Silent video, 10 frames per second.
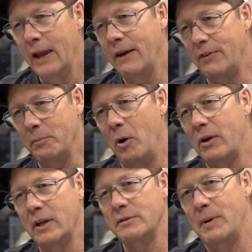If the
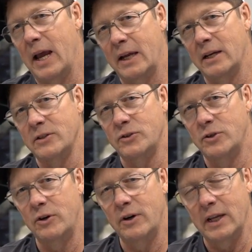boat comes back and it's
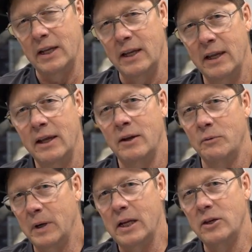dirty,
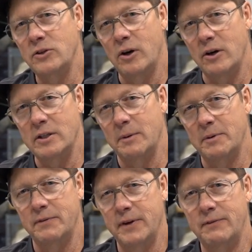we can charge up
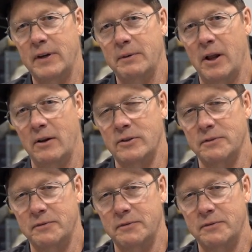to $15 a